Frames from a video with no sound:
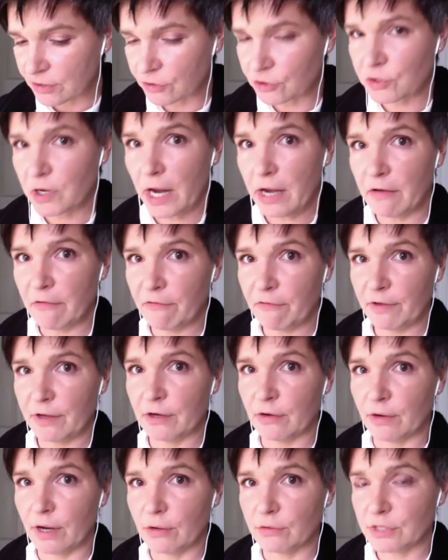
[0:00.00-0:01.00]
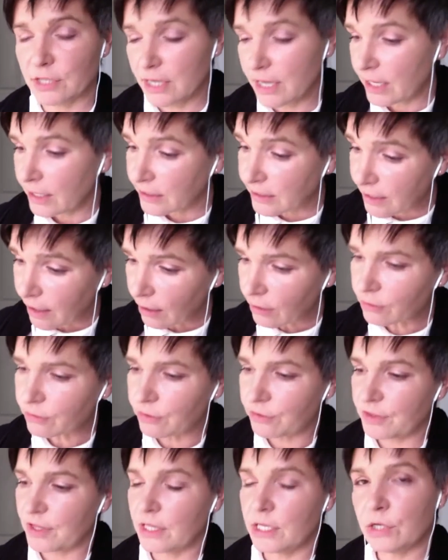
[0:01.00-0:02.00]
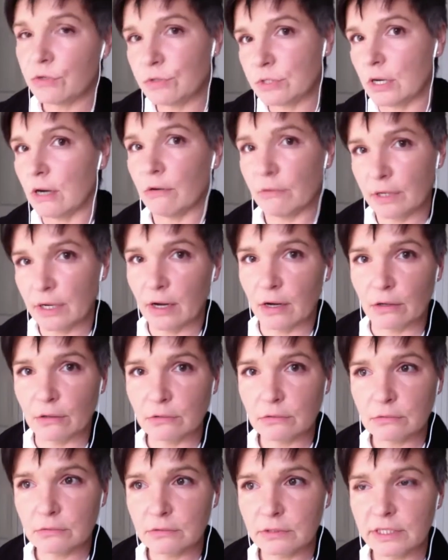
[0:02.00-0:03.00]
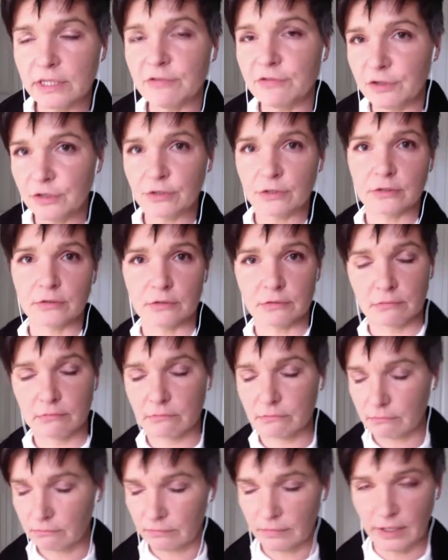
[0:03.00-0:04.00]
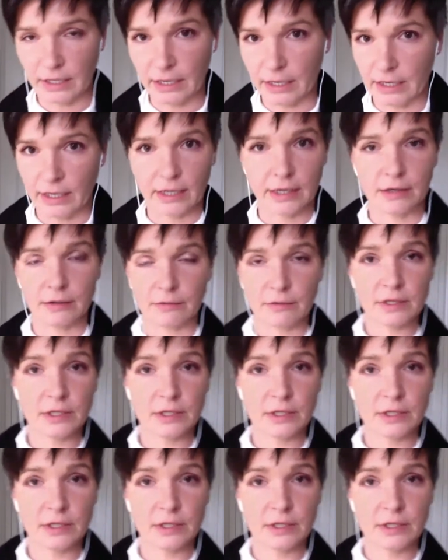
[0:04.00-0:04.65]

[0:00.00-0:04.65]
all the all the luggage that they came in with, right?